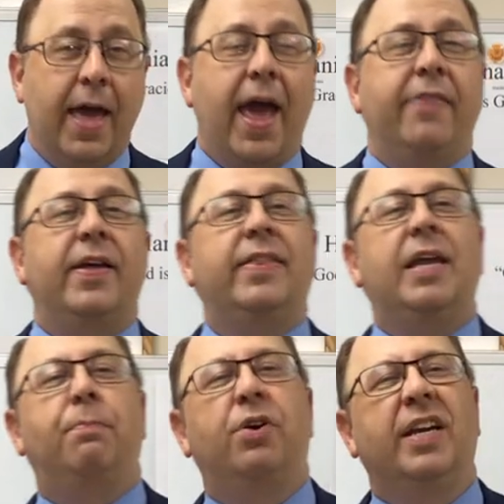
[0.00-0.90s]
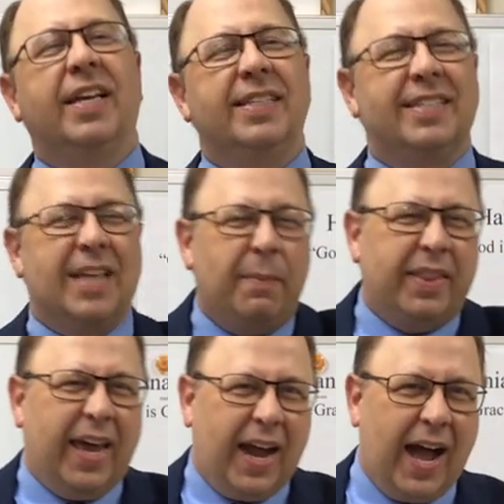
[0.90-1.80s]
And then they'd put in some
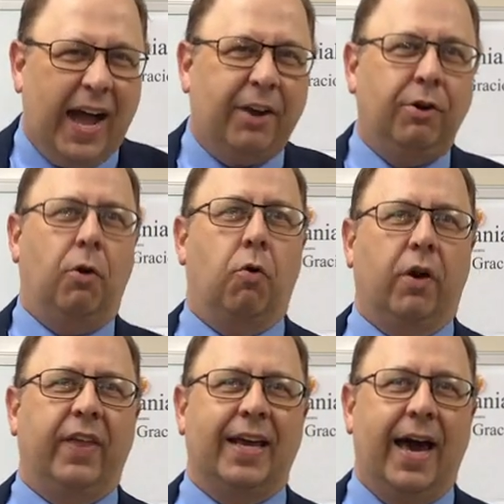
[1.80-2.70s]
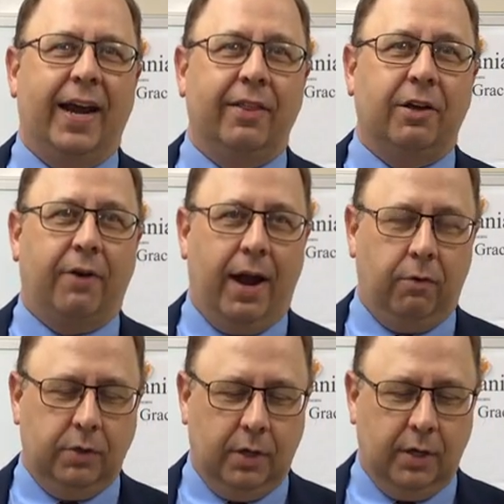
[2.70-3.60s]
of that iron ore they got out of the
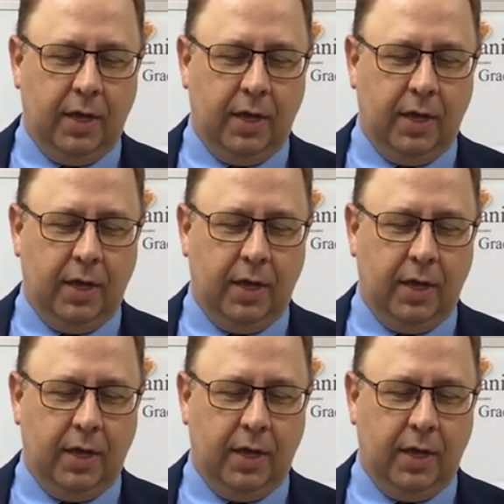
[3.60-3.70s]
ground.